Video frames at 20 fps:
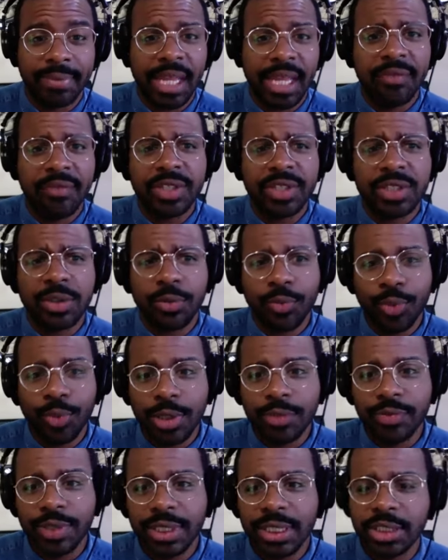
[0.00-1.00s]
If it's a
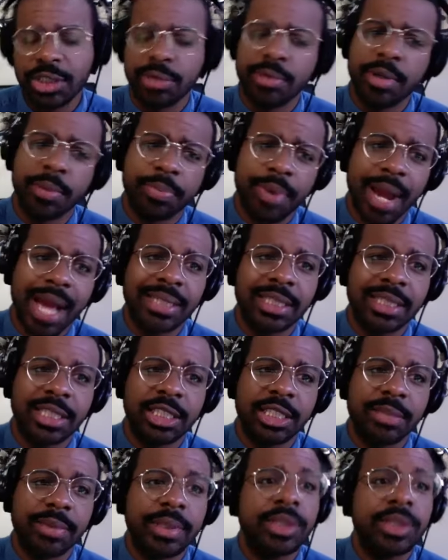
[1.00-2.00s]
woodwind instrument, brass
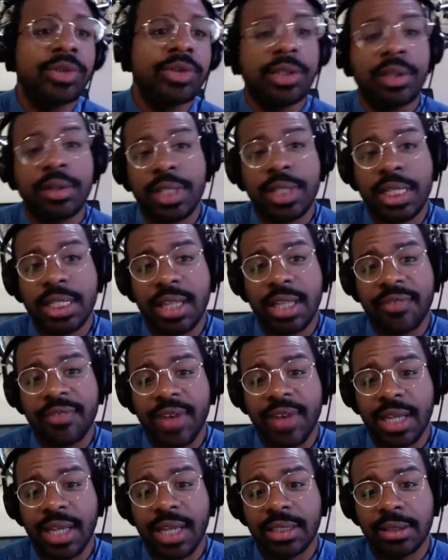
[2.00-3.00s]
instrument, you can learn that a lot
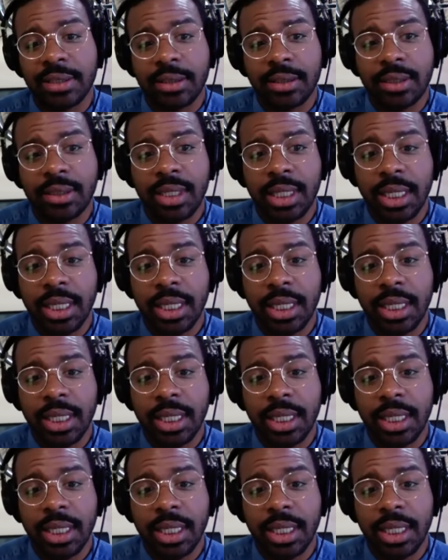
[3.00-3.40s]
faster.